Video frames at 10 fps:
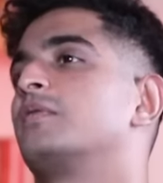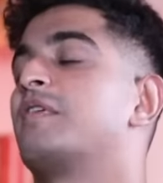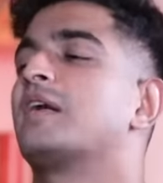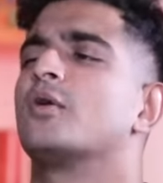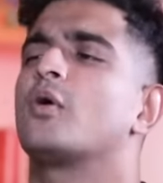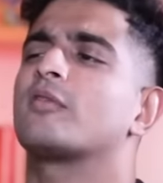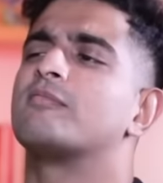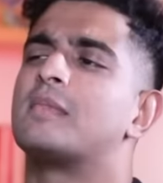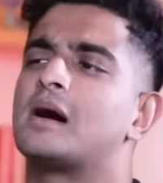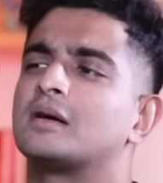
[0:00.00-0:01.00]
We've had a lot of
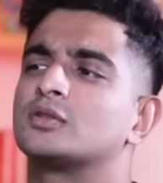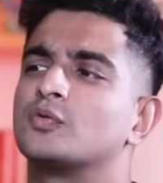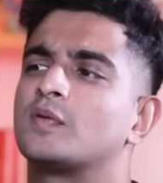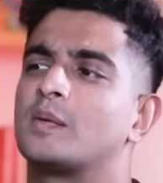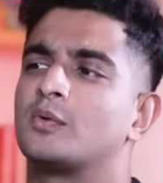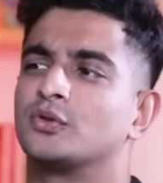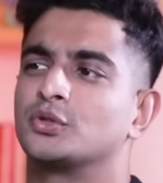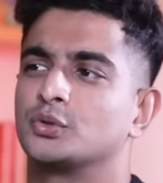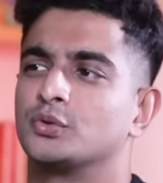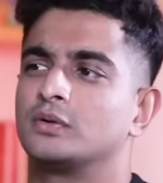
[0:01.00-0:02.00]
monks who've come on
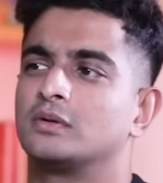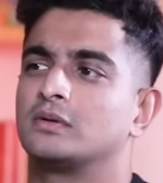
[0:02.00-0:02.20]
the show.